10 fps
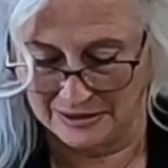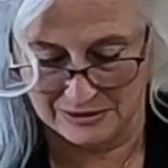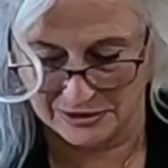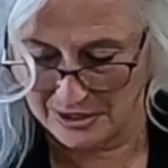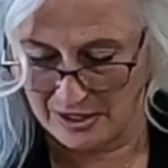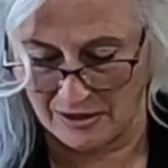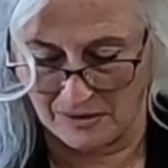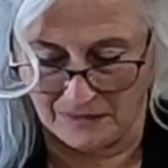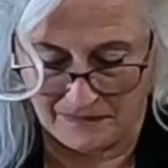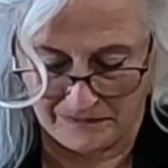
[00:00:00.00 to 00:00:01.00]

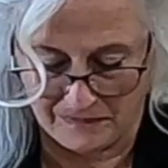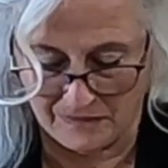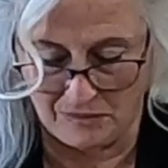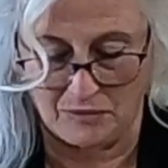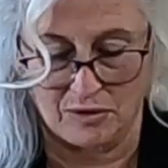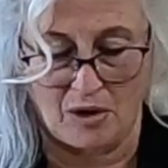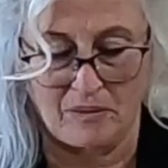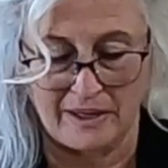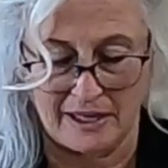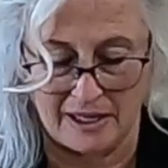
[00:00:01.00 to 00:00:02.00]
So we'll go
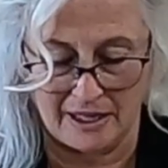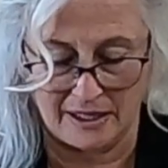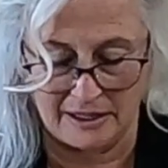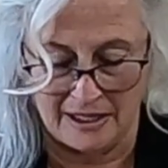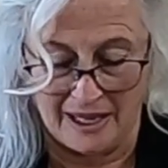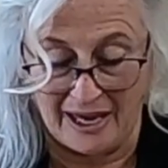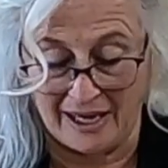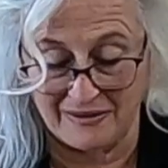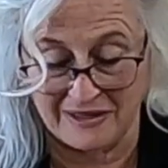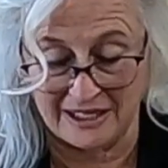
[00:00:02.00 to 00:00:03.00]
ahead,
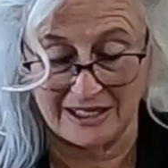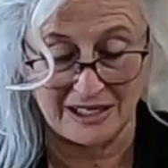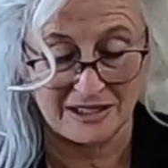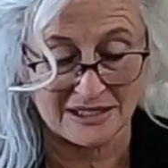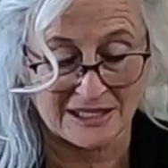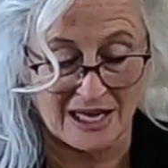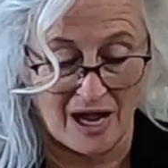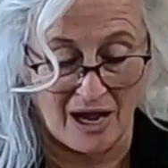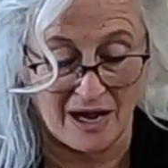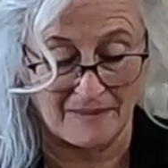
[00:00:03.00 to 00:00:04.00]
and these
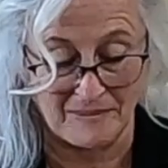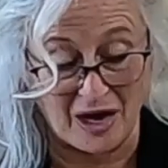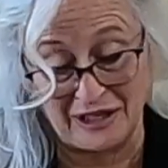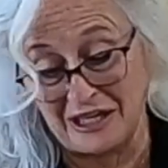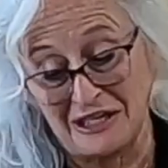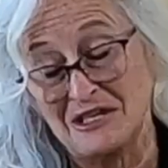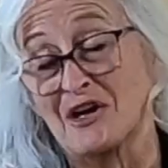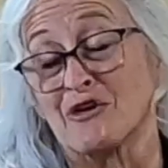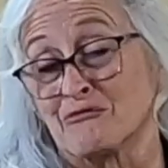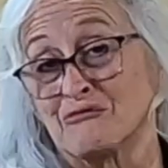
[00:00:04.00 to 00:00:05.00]
onions
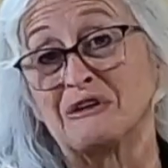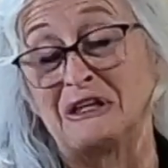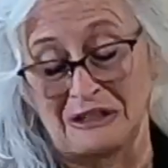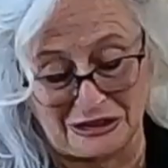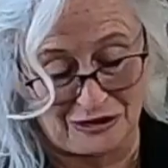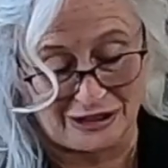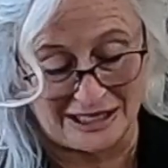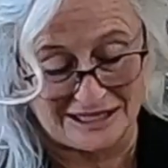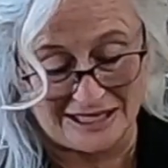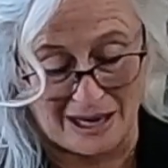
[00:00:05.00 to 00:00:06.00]
are really good
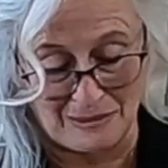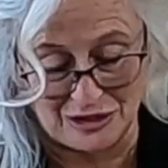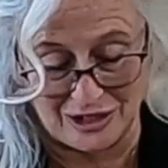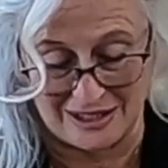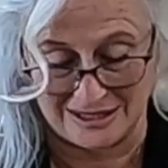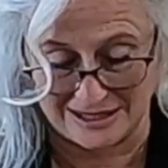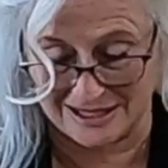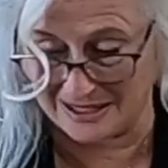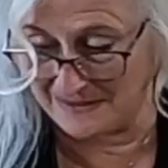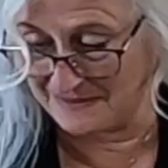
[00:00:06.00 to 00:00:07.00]
on sandwiches.